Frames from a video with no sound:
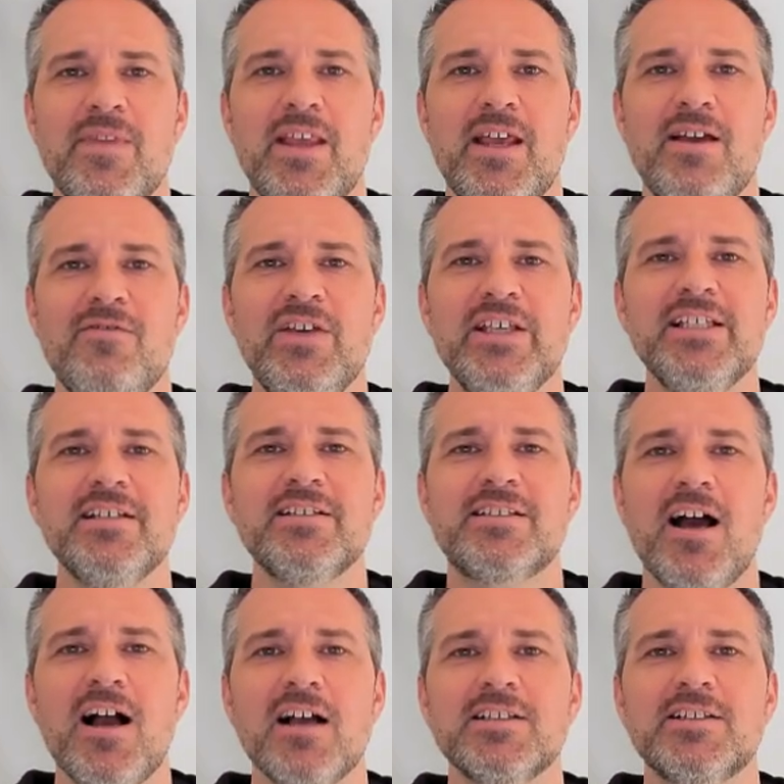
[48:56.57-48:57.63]
Visit
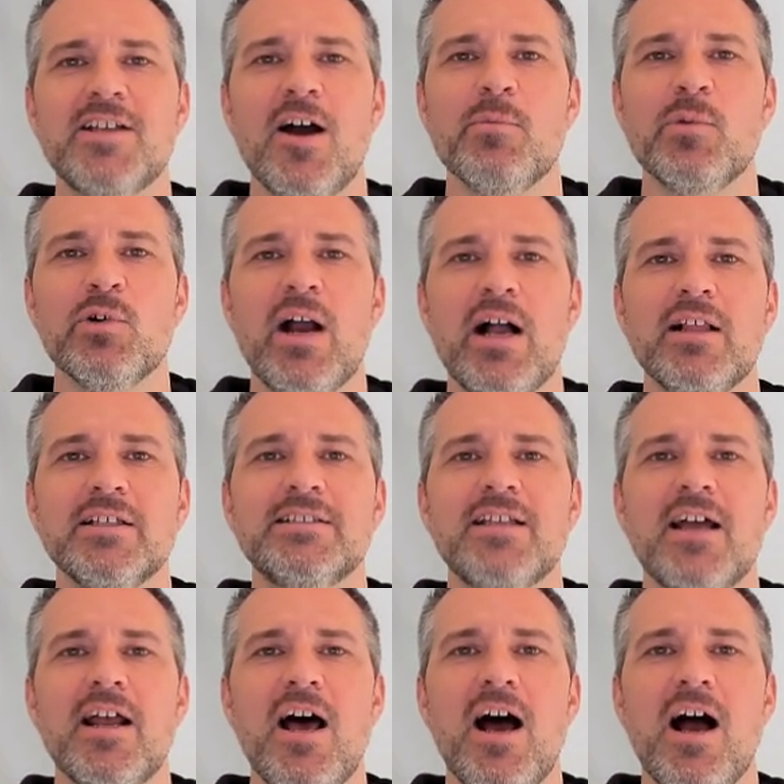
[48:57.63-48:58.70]

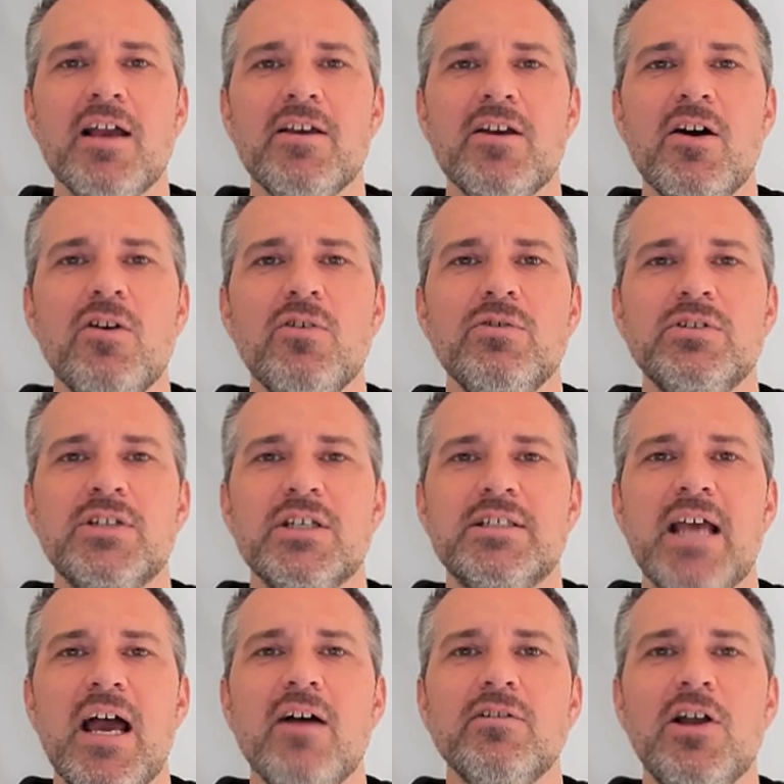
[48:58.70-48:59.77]
docs.moralis.io to
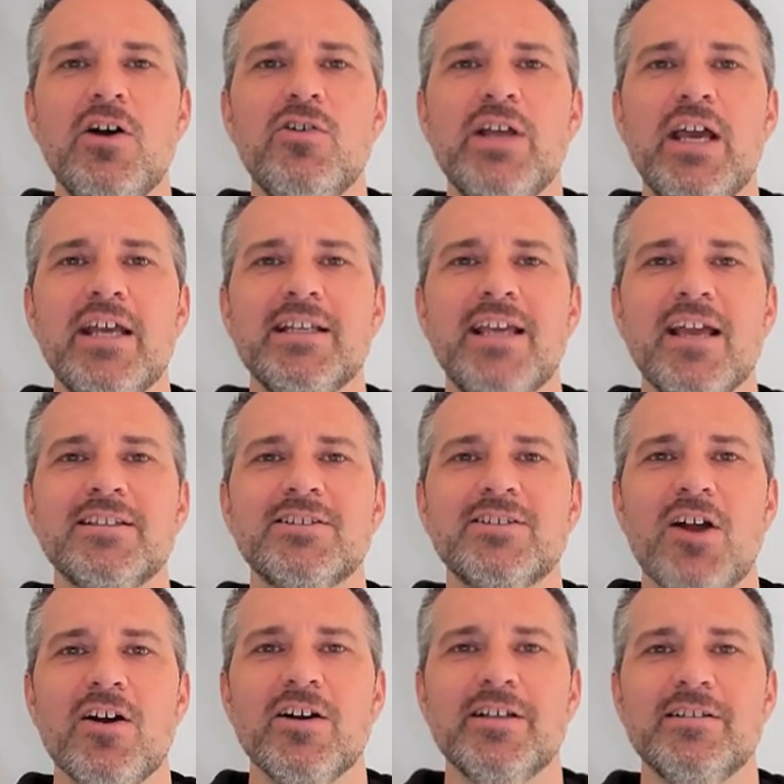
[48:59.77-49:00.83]
download and get
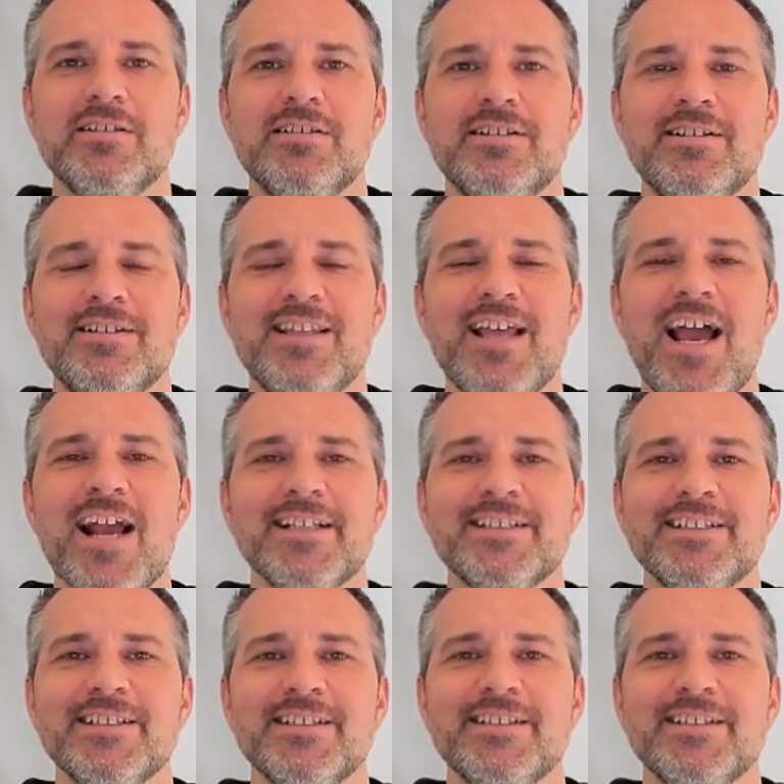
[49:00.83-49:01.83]
started. Thanks!